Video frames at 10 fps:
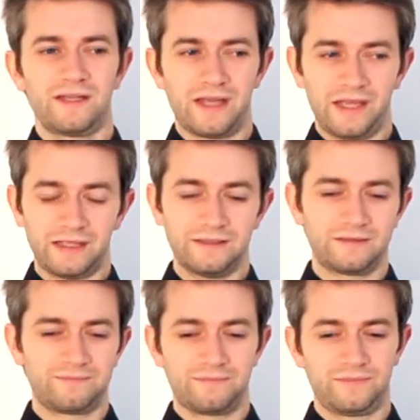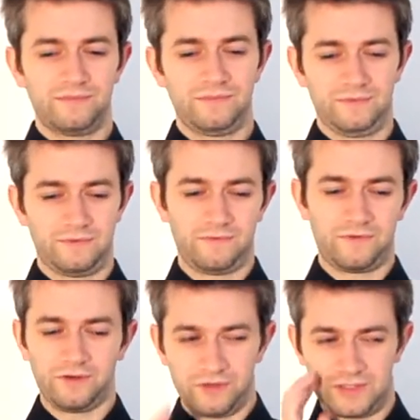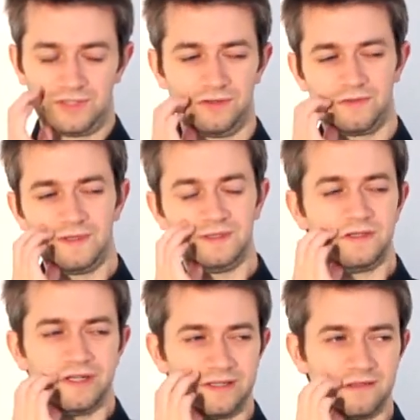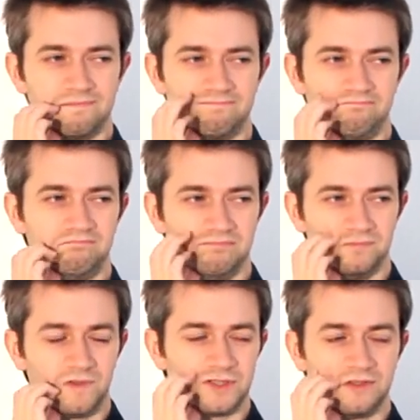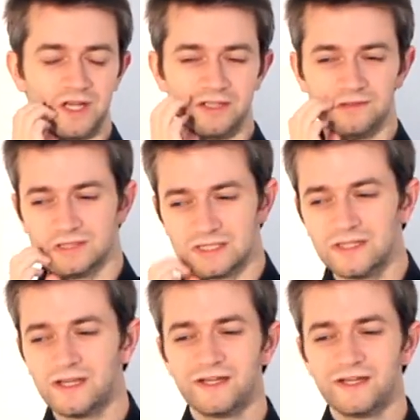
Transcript: and of course you're wondering, what should I use?